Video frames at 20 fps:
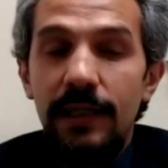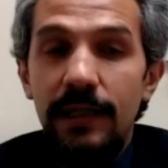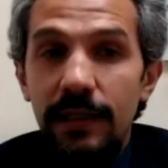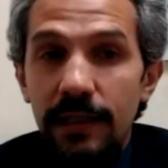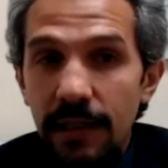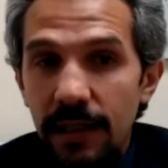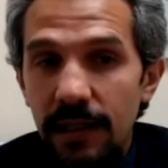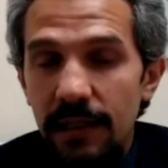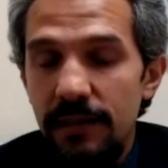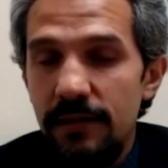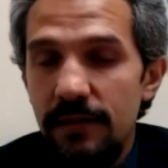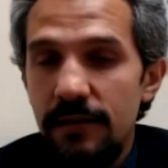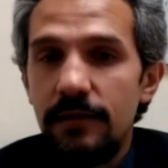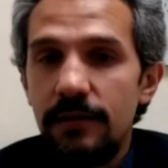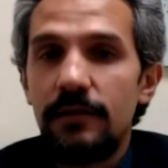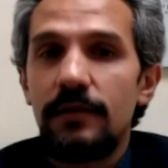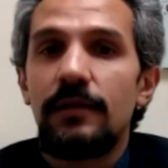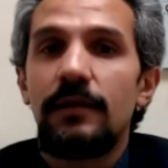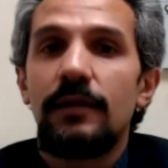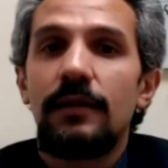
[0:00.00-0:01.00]

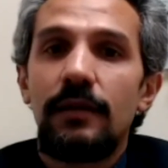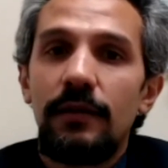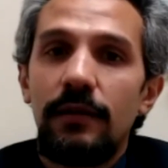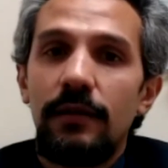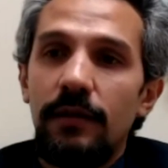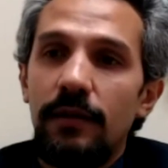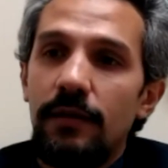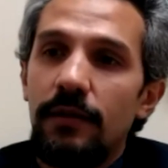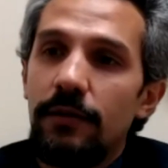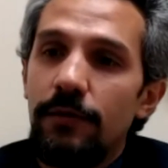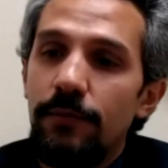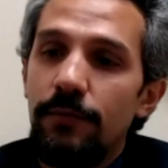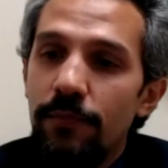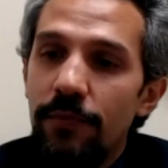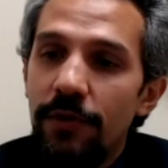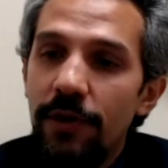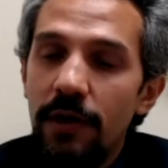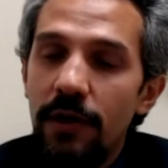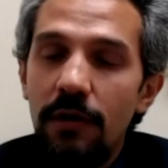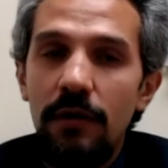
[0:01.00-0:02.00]
Yes,
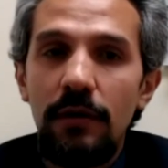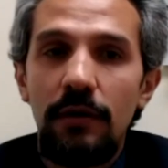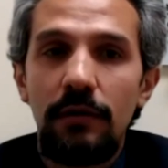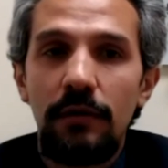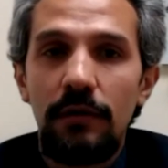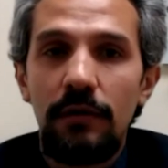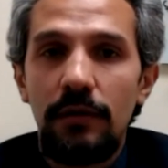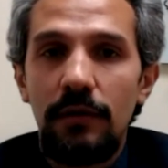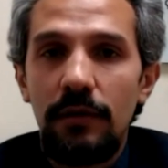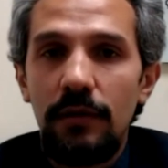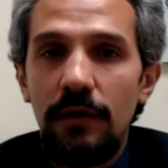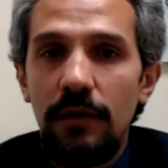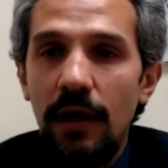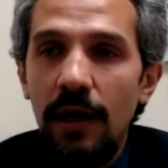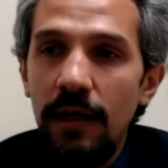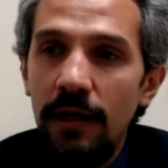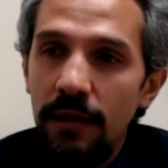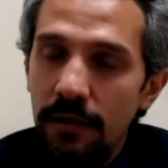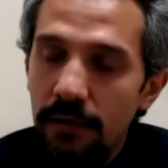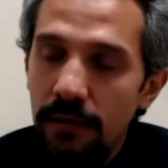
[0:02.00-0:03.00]
there are.
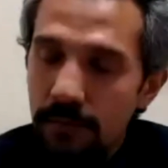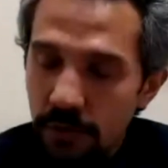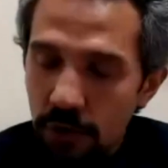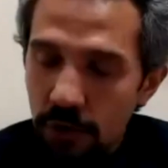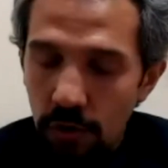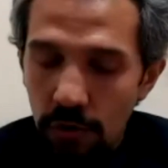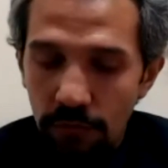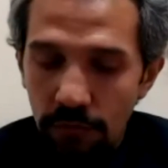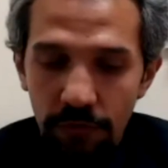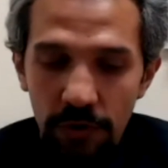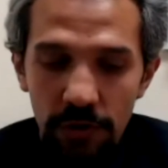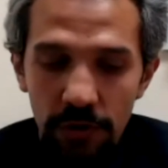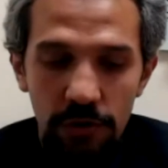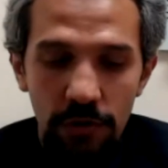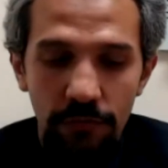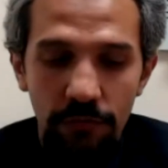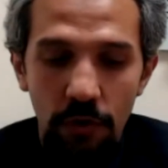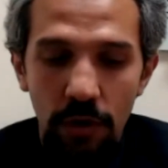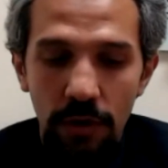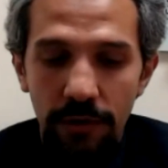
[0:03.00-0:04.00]
So first
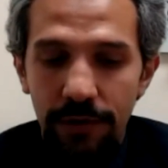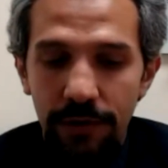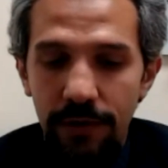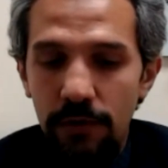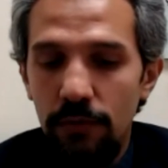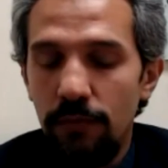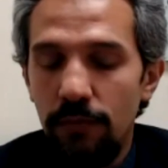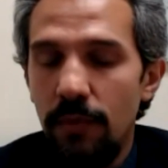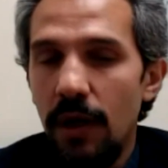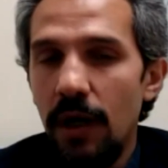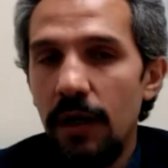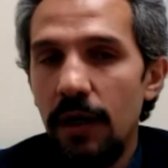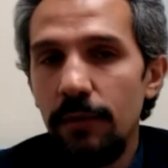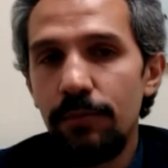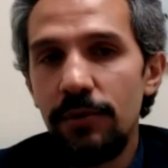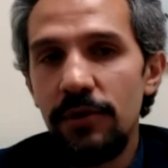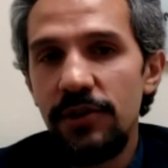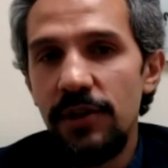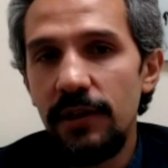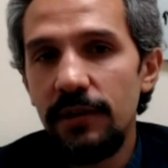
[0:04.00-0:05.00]
of all, I
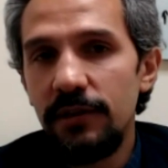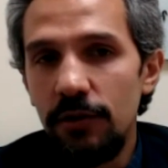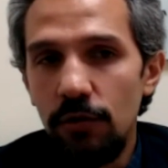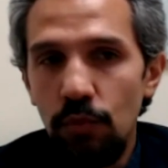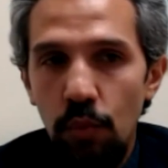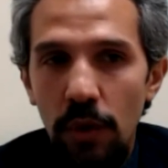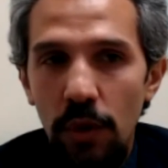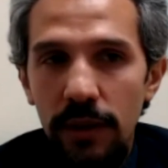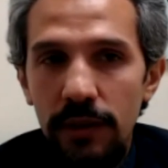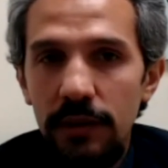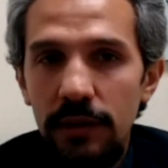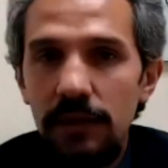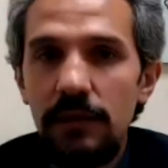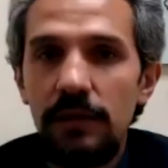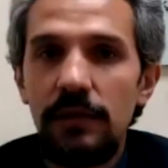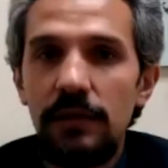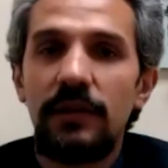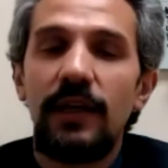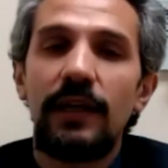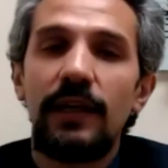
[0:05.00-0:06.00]
presented one
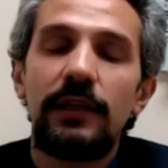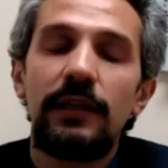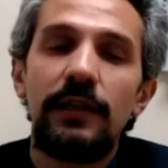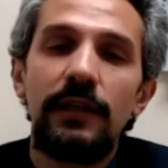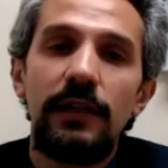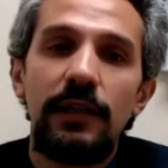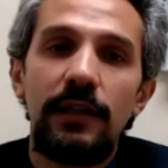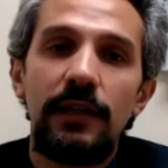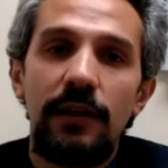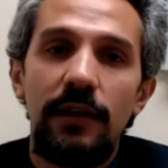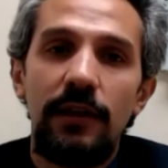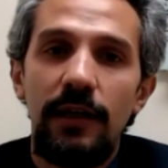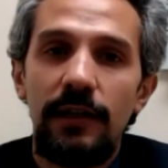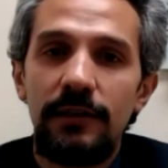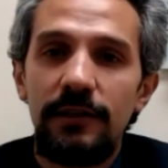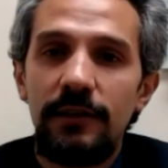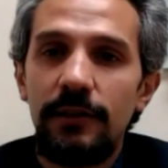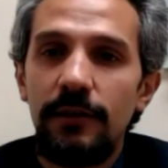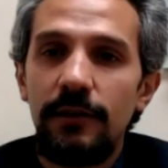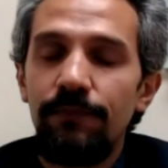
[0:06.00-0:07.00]
technique
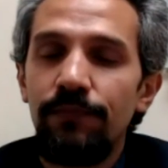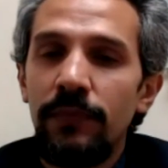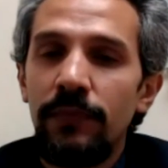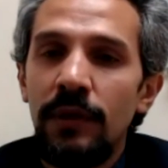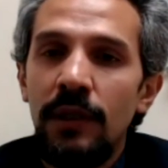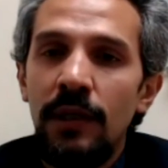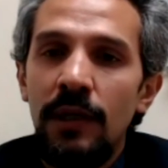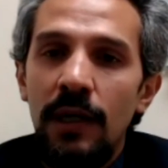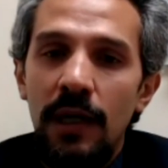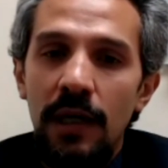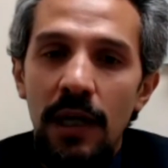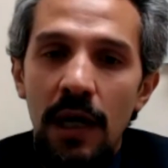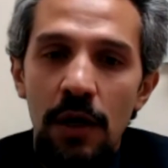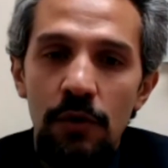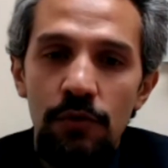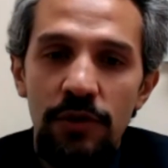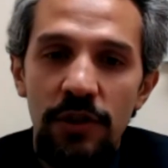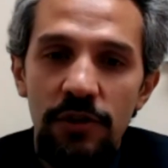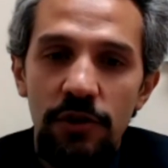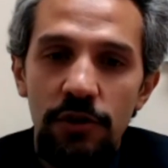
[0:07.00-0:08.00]
that
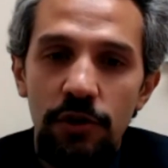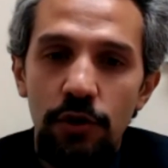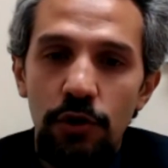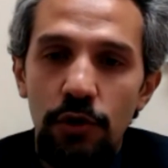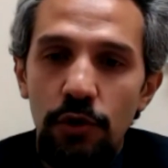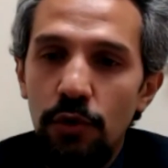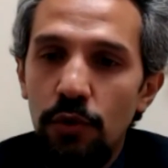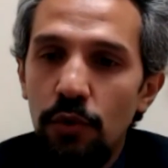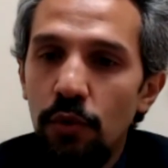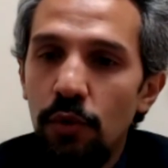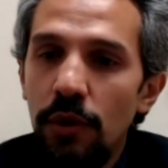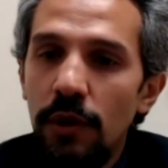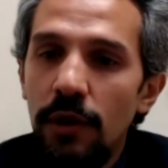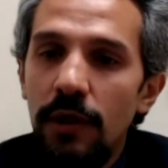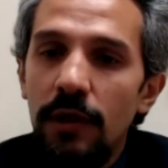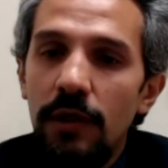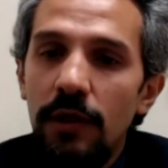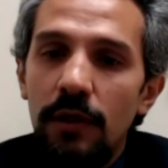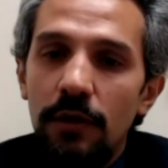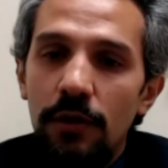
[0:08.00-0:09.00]
allows us to
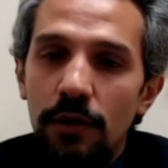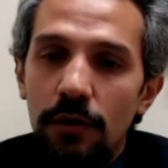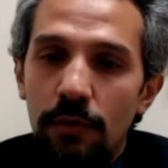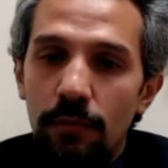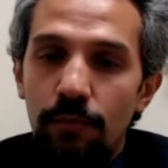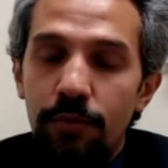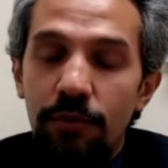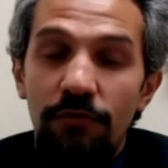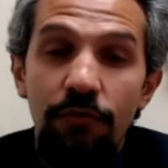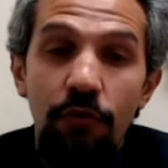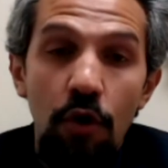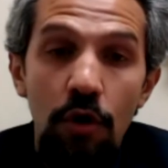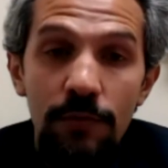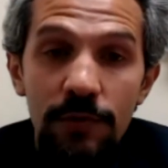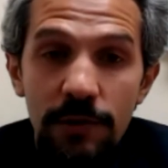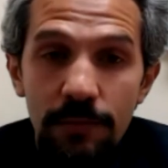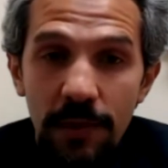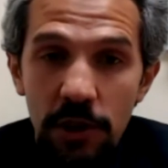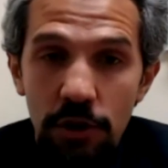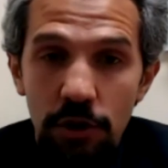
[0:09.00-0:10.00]
perform
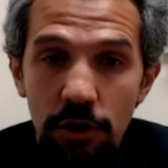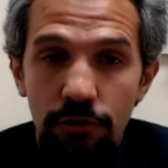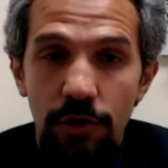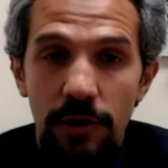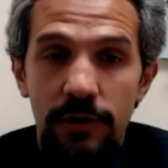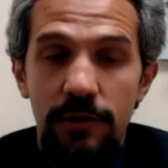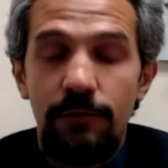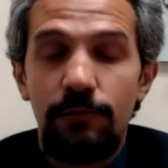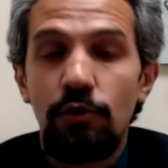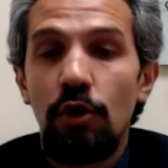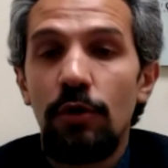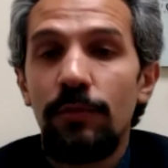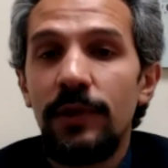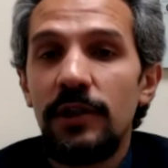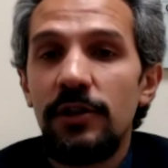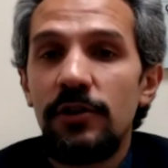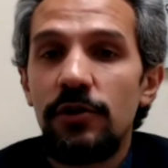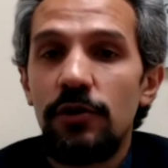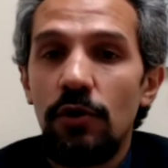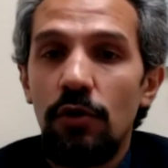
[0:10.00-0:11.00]
spatial
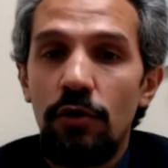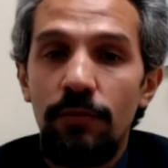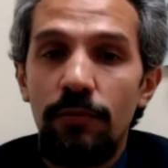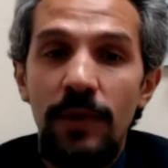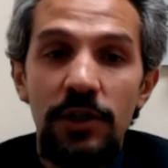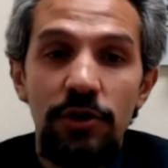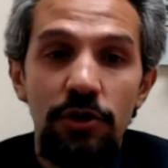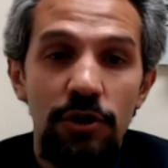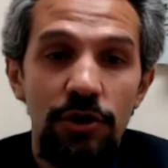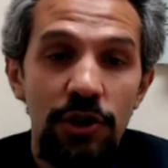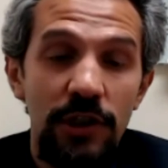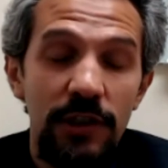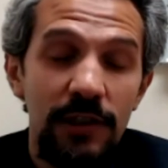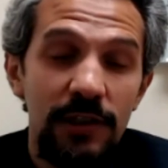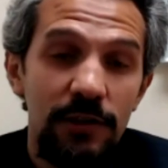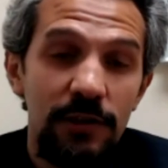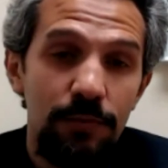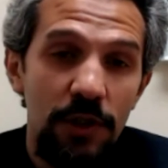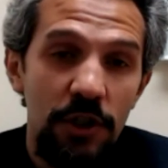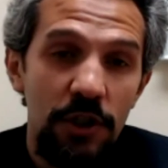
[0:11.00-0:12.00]
transcriptomics or measure gene
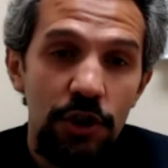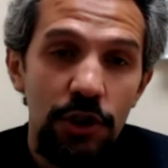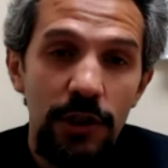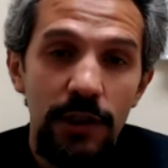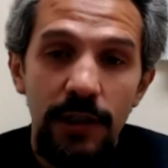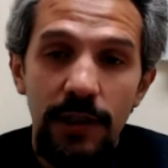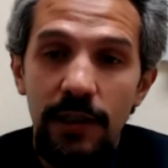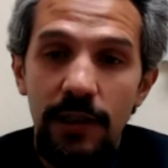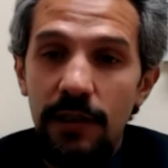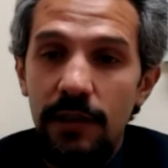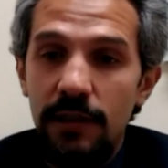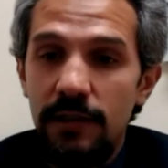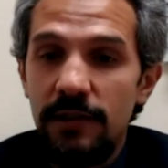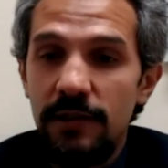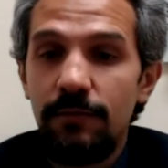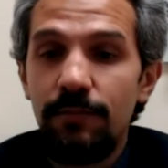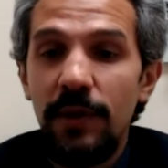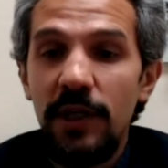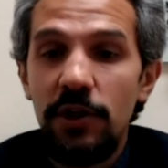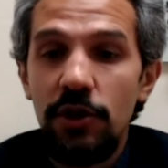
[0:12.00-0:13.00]
expression in a
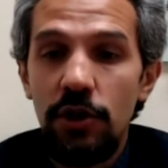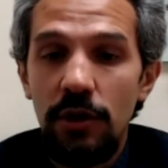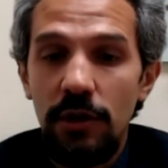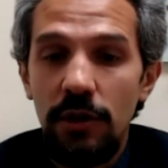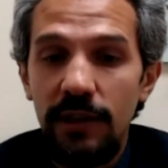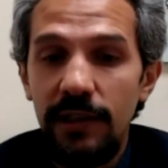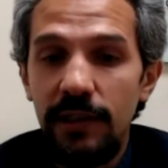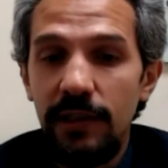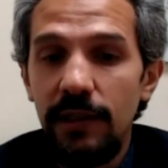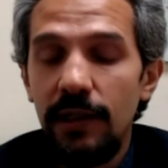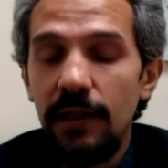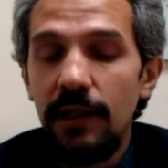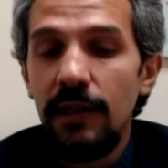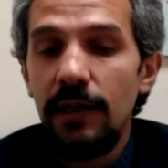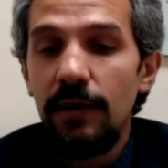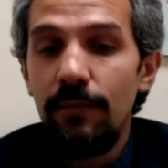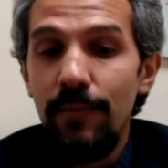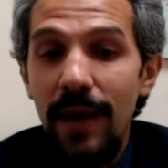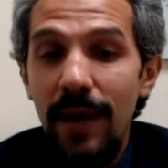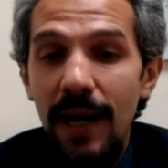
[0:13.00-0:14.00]
spatially
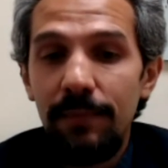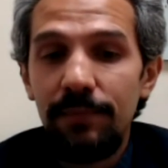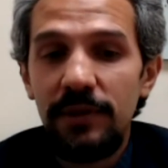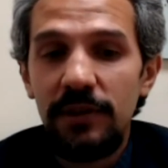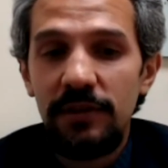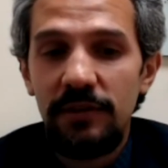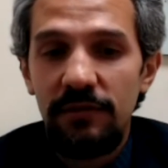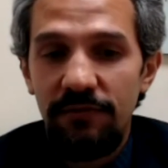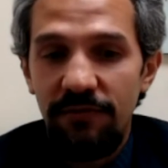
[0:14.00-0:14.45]
mapped